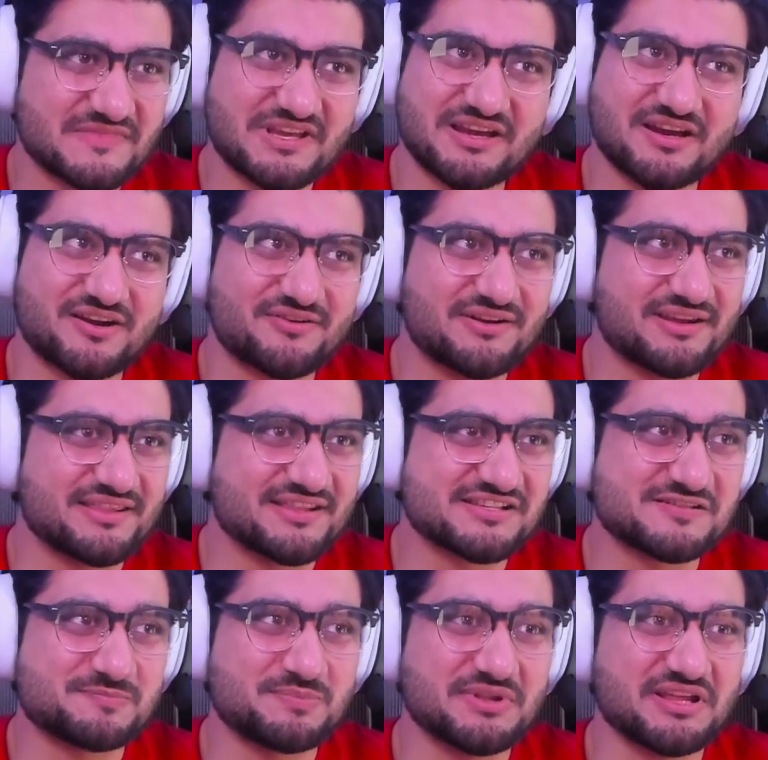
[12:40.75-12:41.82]
Alright, they
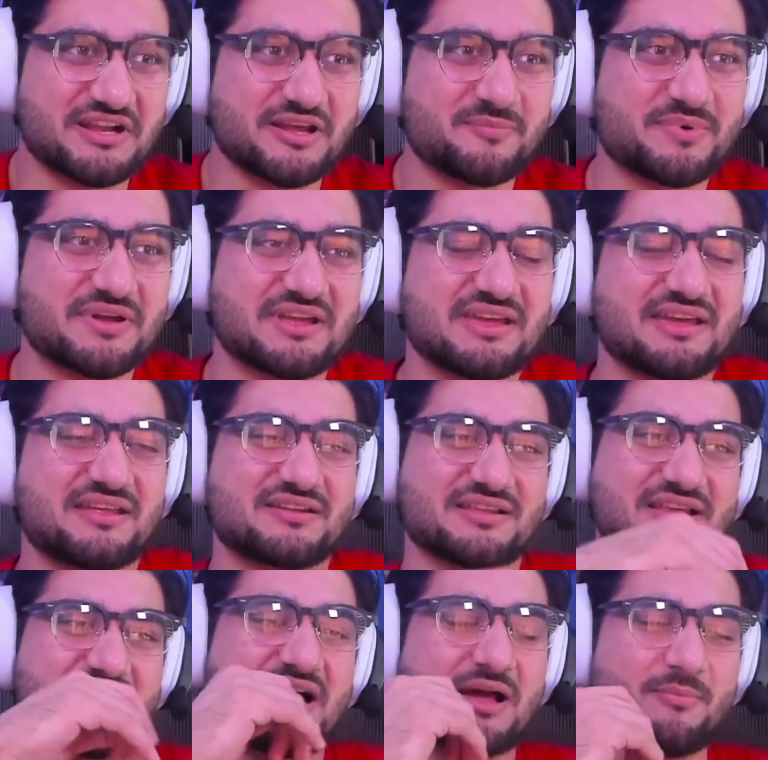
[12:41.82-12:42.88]
split up again.
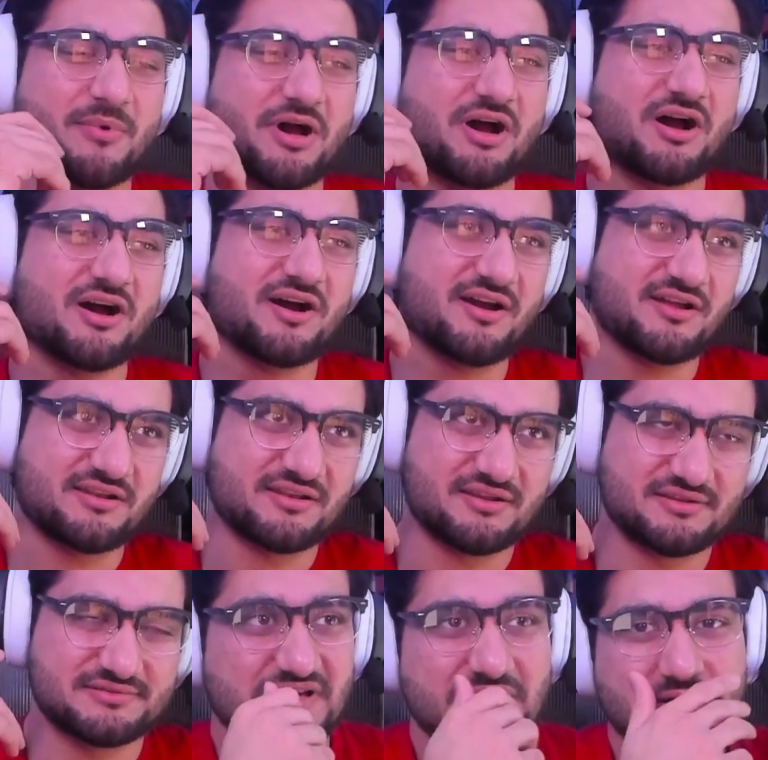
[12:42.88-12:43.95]
Come on!
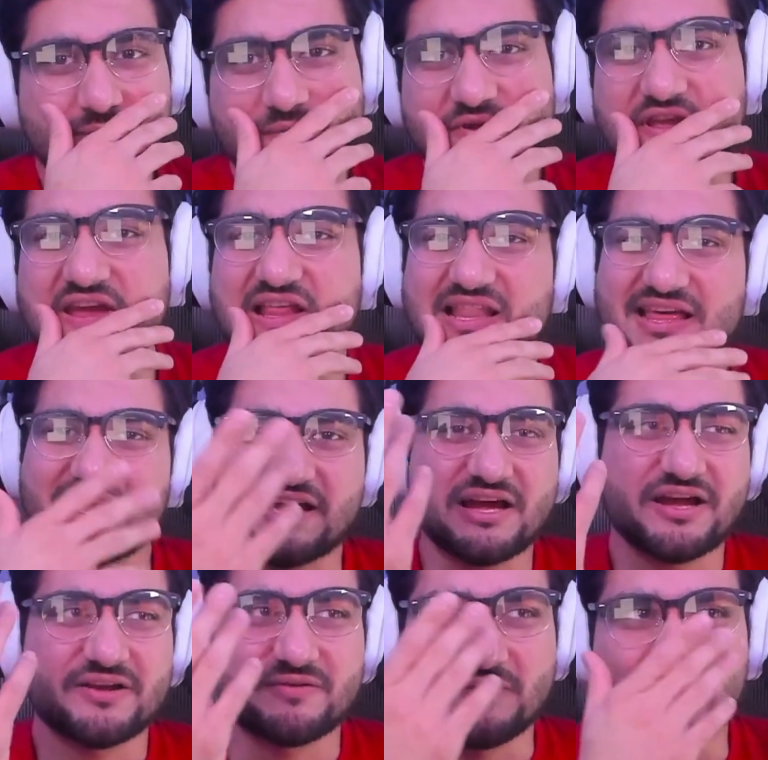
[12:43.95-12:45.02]
But yeah, like
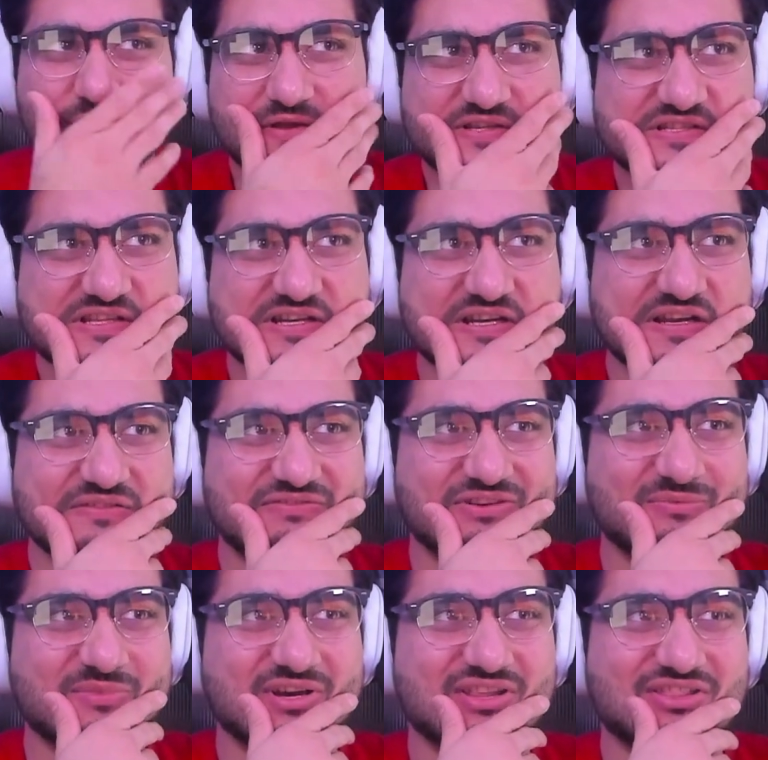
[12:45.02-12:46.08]
Iroh, he's learning
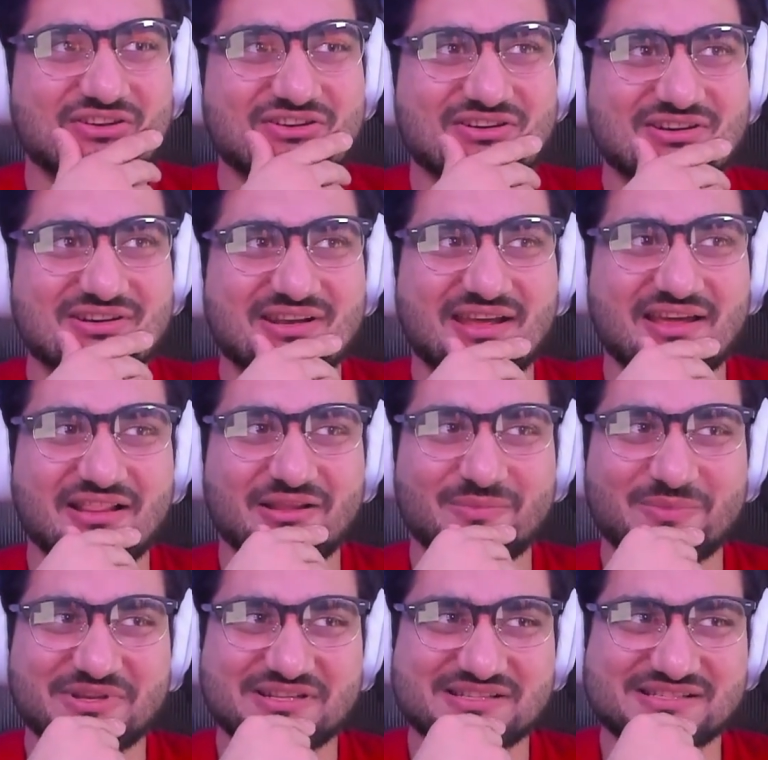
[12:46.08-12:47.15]
from other
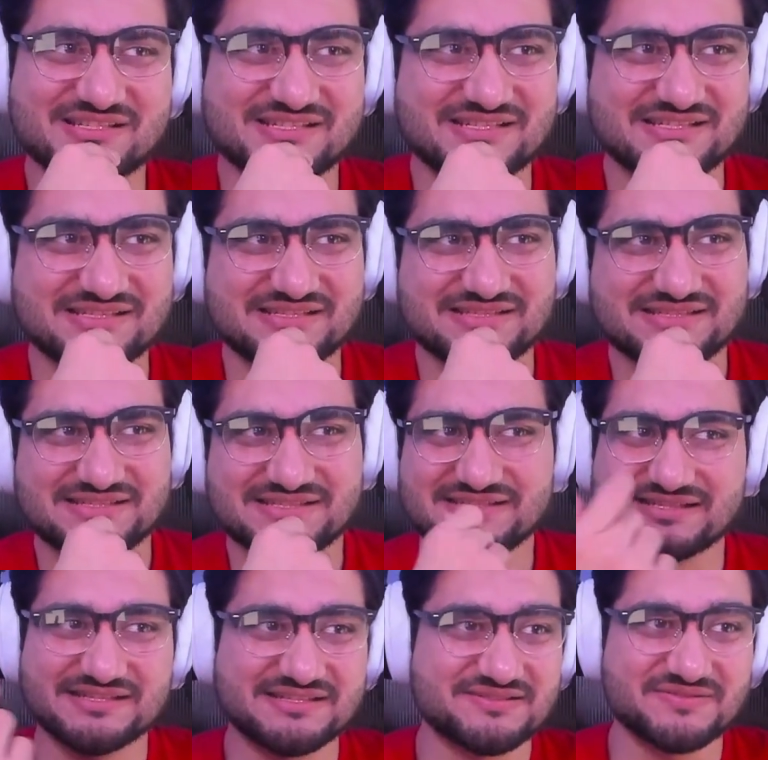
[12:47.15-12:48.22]
elements. He
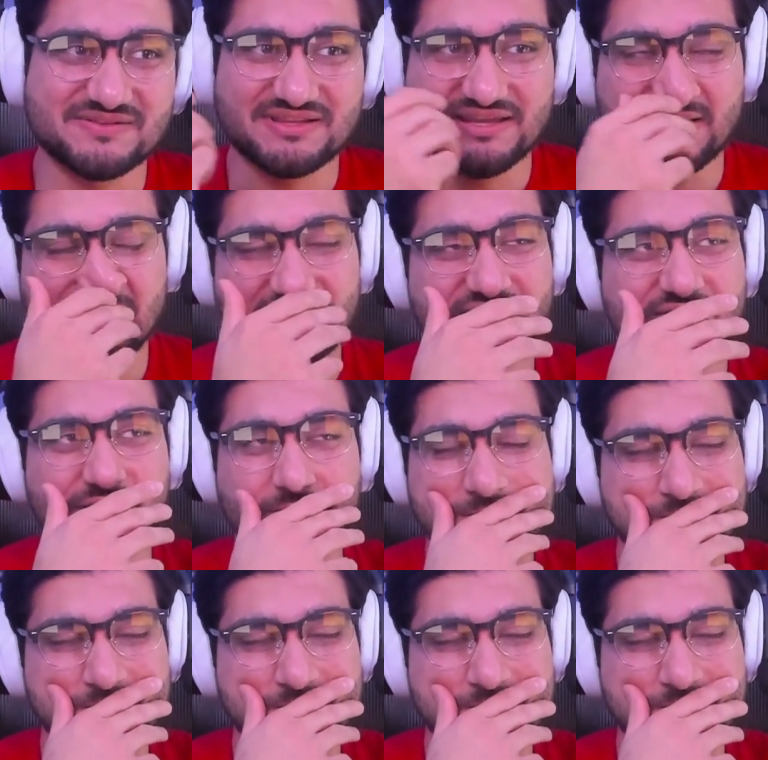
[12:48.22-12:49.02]
doesn't really have to.